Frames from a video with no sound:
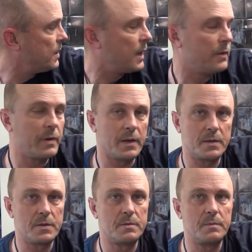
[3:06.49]
I've had
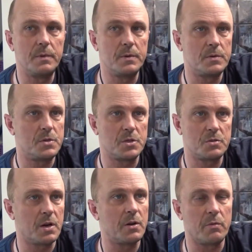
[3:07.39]
just
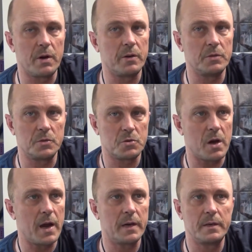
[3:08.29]
trying to run it on the
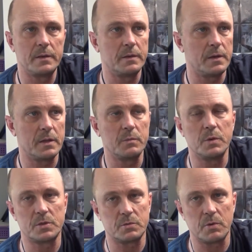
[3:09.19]
track. Nothing
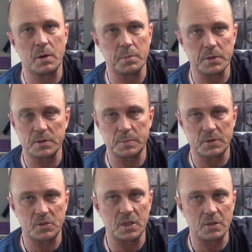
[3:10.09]
wants to run because it's been
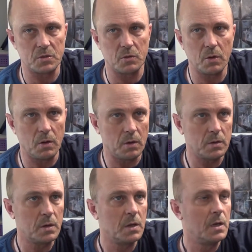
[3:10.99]
sitting so long.
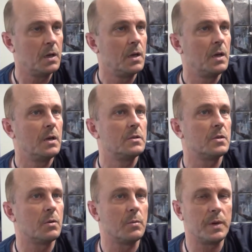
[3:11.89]

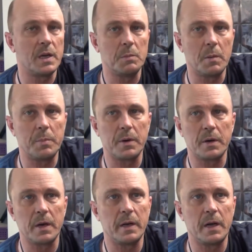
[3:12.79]
So when we come up here at
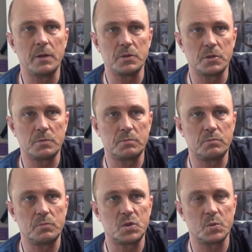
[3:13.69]
night, I'll just
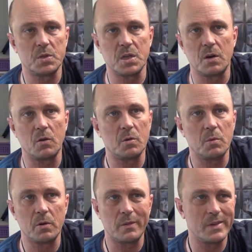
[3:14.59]
switch out a
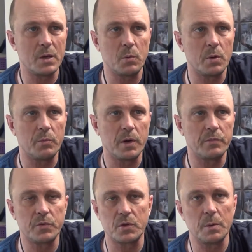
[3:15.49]
locomotive. I'll let one run
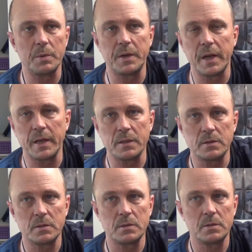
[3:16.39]
for a couple of
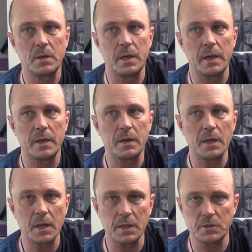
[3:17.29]
days, and
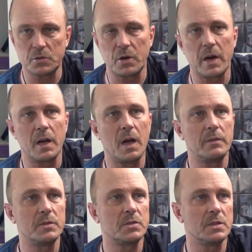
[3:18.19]
it cleans the track
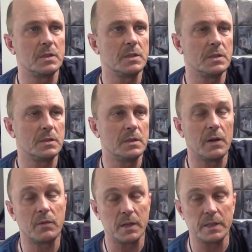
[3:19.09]
obviously, and
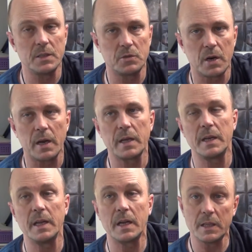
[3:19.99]
I've cleaned the track, and
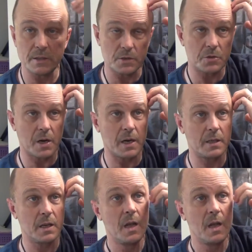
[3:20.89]
it cleans the track,